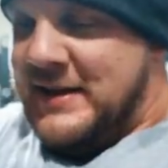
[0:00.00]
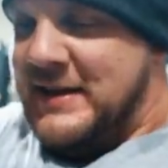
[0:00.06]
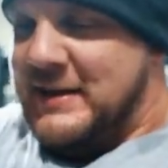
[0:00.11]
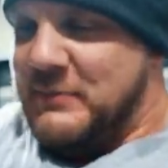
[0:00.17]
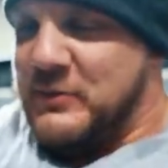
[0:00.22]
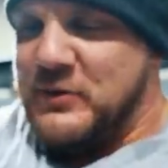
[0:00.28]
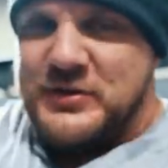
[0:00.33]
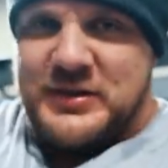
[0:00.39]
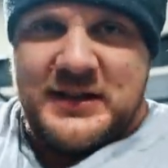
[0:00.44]

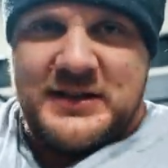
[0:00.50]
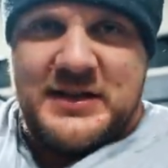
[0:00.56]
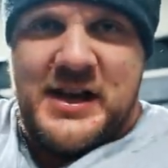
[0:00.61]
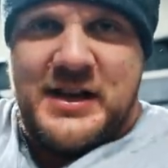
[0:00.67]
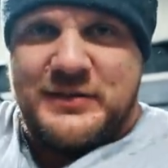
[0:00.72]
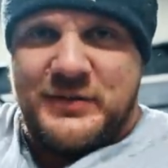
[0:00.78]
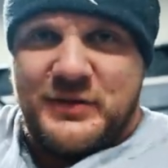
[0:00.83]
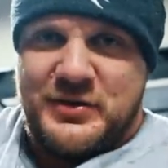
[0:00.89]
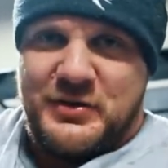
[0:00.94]
the most
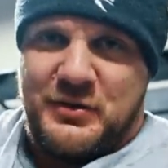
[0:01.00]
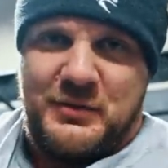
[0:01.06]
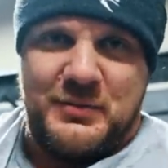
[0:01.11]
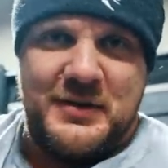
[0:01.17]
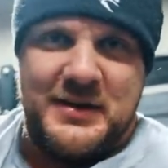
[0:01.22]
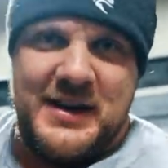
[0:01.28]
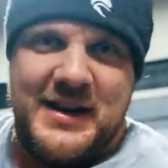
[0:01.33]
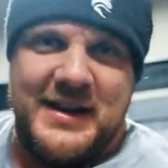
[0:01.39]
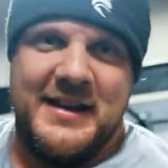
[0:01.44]
successful
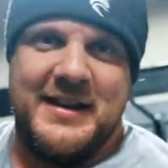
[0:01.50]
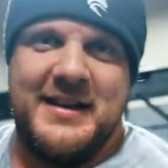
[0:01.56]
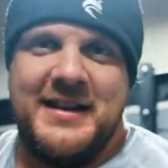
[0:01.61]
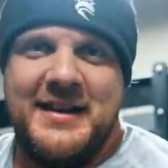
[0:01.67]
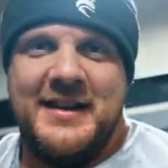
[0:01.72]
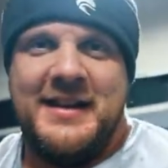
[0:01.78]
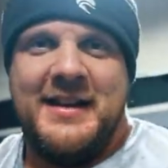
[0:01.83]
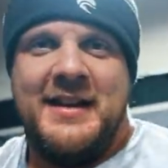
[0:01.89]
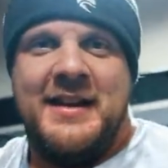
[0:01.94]
Stoltman yet,
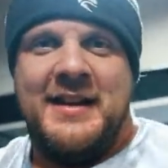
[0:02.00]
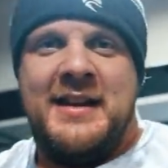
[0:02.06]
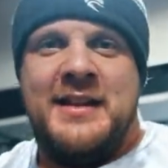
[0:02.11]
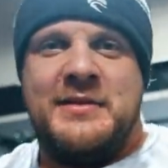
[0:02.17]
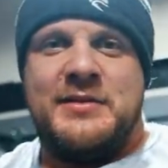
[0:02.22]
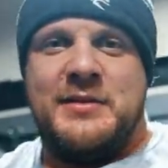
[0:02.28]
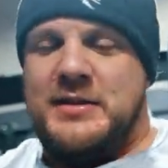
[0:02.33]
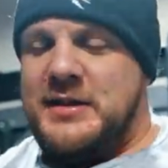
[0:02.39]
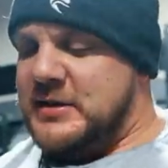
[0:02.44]

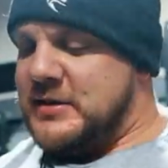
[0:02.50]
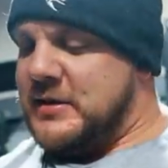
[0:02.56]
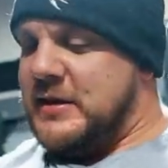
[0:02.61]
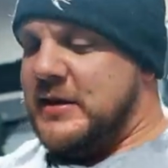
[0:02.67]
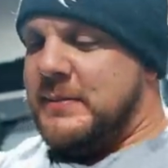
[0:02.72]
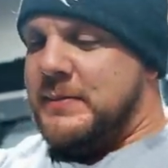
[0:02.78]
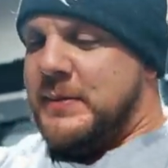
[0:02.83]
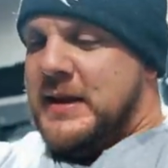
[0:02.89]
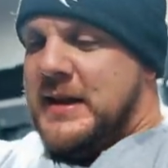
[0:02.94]
so he's
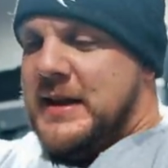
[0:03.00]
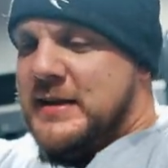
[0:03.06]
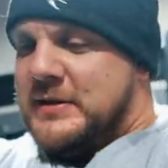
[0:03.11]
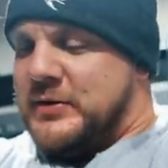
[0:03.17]
going to be